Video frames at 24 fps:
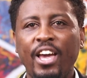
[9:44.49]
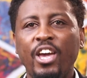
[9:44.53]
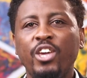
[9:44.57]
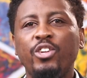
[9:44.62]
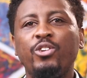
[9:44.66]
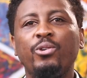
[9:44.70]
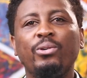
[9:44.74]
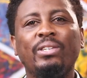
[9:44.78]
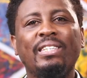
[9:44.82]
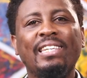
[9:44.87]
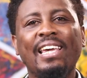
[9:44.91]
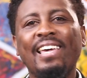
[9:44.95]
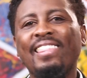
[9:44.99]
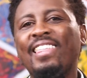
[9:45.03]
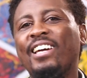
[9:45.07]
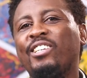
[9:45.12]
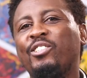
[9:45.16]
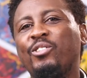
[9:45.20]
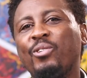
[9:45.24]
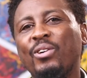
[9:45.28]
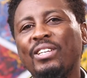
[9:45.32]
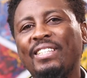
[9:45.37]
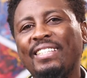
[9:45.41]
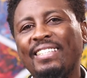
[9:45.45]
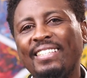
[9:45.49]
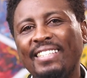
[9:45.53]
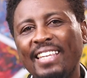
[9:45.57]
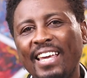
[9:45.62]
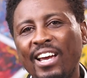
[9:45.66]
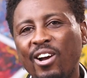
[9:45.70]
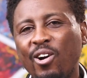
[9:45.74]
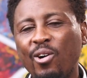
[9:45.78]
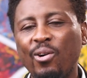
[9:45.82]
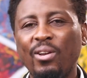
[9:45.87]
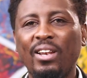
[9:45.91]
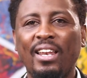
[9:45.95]
You say that you're
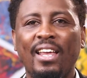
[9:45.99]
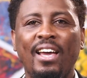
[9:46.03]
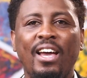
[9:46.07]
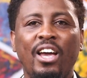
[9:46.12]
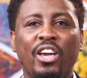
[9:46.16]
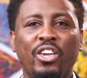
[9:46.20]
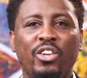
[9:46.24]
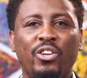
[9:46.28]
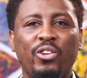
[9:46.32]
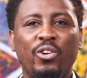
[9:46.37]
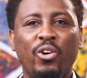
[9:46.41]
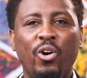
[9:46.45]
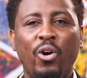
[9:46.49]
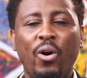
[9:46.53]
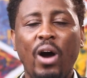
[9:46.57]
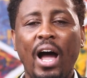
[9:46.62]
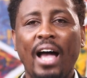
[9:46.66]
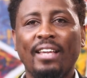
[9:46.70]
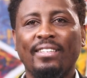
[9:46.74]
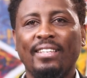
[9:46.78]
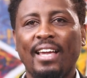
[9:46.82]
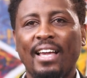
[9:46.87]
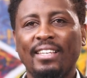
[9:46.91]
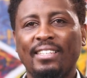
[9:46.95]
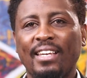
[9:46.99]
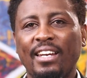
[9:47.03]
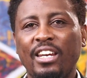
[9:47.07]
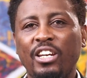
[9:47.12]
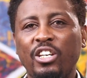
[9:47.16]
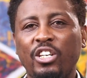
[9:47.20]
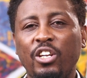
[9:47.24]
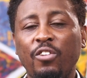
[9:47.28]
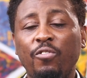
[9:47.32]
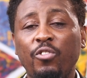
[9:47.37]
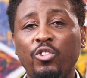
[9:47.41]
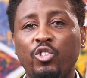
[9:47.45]
single, as an
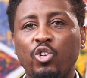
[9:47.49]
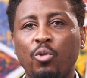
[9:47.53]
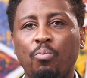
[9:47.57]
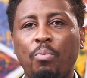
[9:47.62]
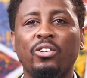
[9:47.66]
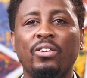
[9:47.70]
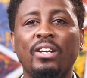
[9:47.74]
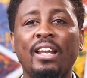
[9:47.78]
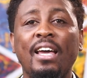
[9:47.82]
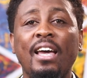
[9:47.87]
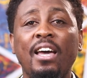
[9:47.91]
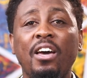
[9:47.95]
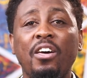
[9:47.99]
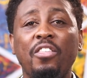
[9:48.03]
individual person,